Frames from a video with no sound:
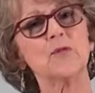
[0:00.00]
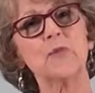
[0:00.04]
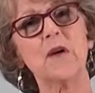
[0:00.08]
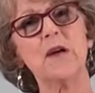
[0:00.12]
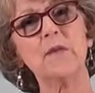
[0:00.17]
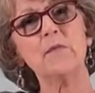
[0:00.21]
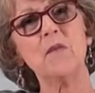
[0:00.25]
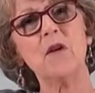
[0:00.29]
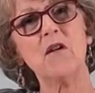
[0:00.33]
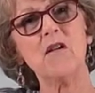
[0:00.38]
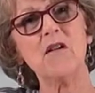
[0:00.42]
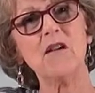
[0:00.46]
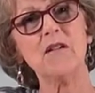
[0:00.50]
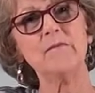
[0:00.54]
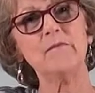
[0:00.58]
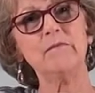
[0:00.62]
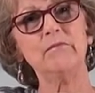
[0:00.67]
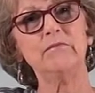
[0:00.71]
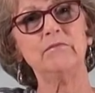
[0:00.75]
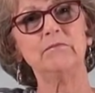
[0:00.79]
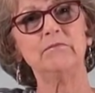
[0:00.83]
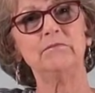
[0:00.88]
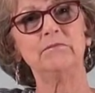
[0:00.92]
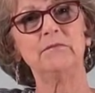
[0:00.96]
my
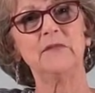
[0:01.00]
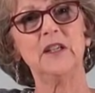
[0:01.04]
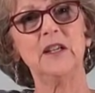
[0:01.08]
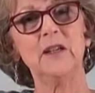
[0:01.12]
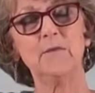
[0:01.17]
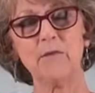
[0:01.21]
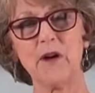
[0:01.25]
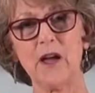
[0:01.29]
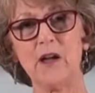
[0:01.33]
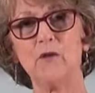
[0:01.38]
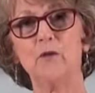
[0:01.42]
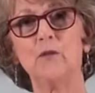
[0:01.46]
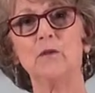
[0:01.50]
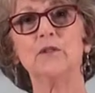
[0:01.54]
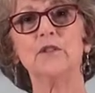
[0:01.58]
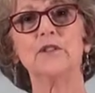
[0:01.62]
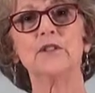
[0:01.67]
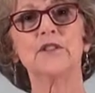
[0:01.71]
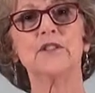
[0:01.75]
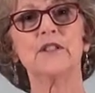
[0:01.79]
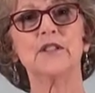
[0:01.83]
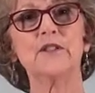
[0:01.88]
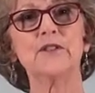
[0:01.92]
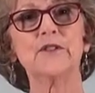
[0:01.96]
mom and my older
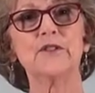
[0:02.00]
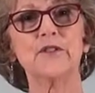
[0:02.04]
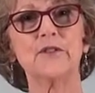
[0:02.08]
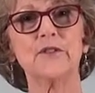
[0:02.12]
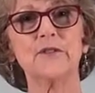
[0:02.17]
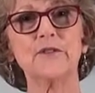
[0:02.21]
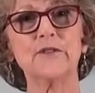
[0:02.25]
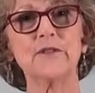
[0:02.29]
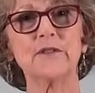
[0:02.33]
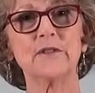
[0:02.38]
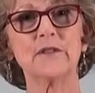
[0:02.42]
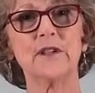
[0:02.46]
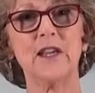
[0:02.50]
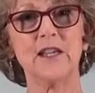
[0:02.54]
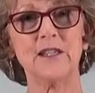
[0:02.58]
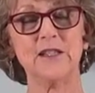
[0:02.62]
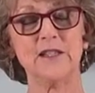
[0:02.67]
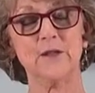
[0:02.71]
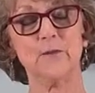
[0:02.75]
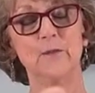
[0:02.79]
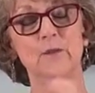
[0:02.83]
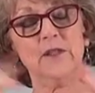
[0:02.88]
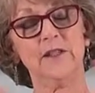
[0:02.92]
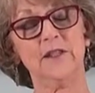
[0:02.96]
sisters
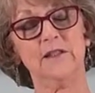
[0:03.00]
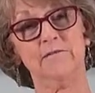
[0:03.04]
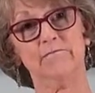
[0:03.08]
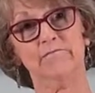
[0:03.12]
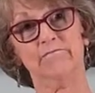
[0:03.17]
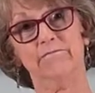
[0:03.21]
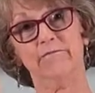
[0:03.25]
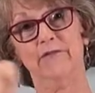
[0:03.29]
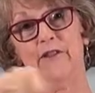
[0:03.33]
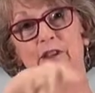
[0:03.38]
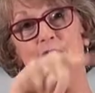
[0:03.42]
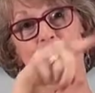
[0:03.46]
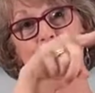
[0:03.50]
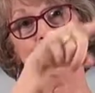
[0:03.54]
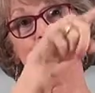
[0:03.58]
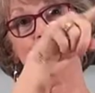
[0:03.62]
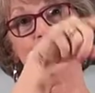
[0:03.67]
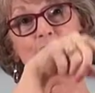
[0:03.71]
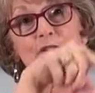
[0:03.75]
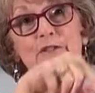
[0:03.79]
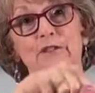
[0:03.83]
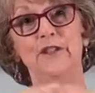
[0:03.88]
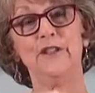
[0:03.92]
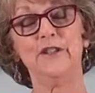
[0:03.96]
as it was their
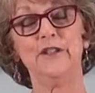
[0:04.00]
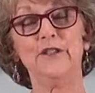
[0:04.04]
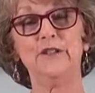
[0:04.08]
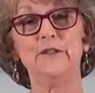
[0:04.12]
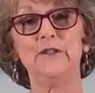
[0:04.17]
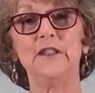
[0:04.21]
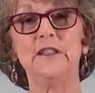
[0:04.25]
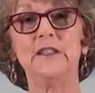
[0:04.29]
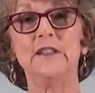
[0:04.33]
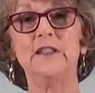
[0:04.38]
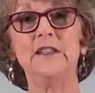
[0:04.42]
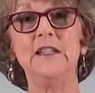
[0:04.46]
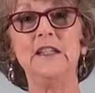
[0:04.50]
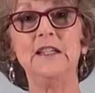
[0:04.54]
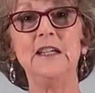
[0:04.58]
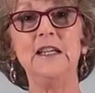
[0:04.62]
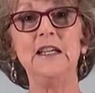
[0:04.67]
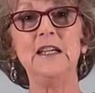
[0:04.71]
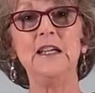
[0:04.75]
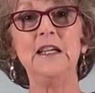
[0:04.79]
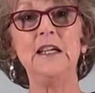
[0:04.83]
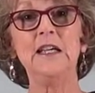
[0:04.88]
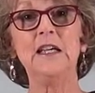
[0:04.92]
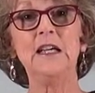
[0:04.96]
turn to do it
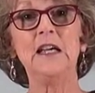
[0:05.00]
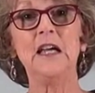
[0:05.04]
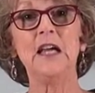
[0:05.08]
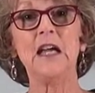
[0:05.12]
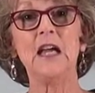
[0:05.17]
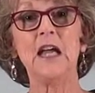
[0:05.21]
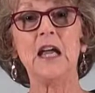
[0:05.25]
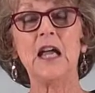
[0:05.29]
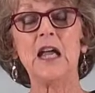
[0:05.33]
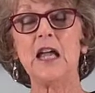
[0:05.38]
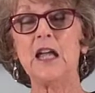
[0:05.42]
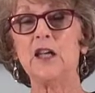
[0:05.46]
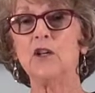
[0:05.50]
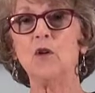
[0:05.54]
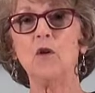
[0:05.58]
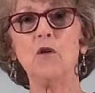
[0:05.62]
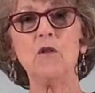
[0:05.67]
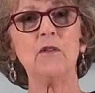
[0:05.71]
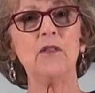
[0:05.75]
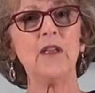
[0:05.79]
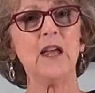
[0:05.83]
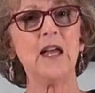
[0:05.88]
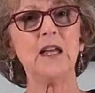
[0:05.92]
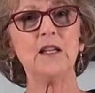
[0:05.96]
and
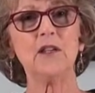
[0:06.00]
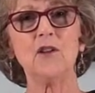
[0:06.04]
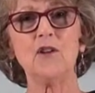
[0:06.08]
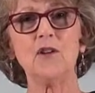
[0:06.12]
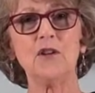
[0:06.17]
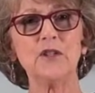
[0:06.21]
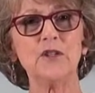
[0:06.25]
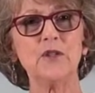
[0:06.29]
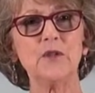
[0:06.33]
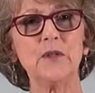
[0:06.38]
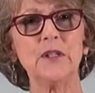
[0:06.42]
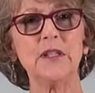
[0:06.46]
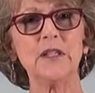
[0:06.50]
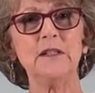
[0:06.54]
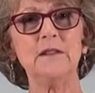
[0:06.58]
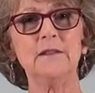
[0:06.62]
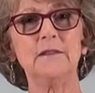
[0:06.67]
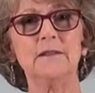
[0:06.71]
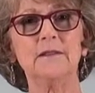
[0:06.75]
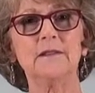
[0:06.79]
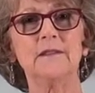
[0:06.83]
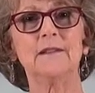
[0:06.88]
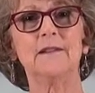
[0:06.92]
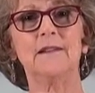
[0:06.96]
all that laundry
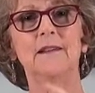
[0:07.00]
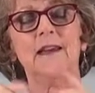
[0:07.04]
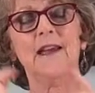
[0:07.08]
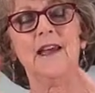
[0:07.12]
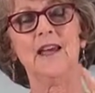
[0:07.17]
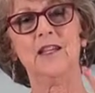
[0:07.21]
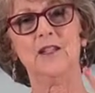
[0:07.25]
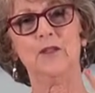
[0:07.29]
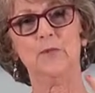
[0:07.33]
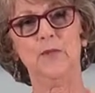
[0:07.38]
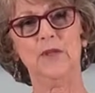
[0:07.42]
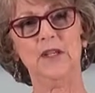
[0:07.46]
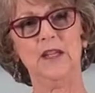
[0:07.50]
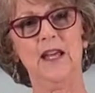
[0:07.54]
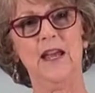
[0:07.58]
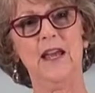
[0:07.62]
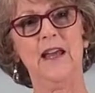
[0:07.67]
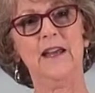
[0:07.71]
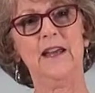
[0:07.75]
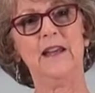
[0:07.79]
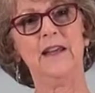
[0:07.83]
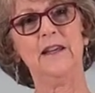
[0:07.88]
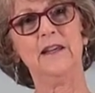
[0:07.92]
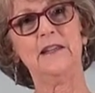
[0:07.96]
had to be
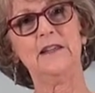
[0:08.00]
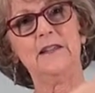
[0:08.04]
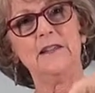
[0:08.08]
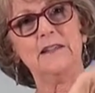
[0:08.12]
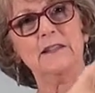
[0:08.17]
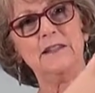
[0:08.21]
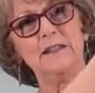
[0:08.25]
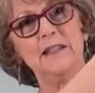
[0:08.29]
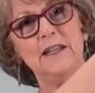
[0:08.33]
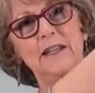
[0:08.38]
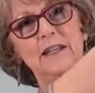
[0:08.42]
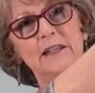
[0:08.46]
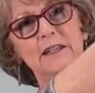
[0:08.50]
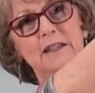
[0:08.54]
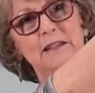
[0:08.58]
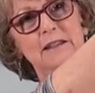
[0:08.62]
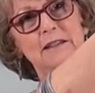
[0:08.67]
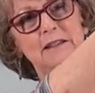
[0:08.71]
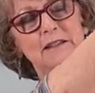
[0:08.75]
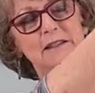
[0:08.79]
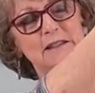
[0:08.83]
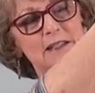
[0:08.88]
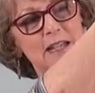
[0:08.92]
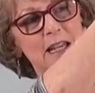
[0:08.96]
hand
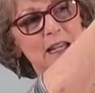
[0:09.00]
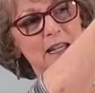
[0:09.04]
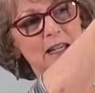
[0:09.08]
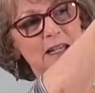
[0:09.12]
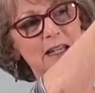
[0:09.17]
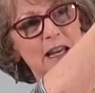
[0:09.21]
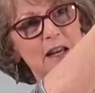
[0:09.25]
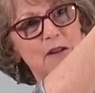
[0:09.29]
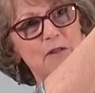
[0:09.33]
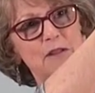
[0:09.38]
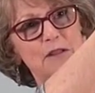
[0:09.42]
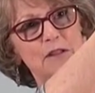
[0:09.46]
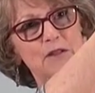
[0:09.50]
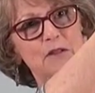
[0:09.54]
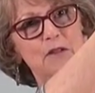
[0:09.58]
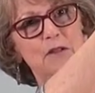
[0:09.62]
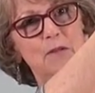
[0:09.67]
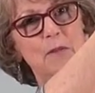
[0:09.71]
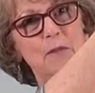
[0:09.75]
take, taken out to the